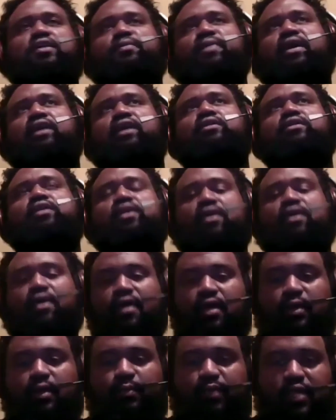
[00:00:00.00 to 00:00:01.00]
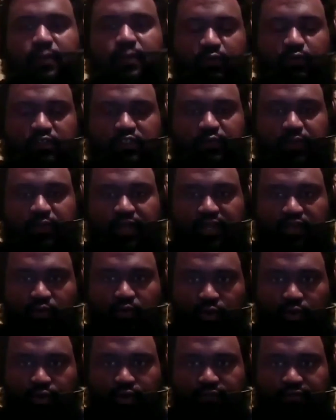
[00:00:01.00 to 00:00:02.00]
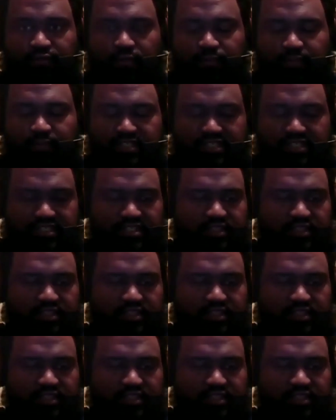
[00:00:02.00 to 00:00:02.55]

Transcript: about people spreading the word of your business.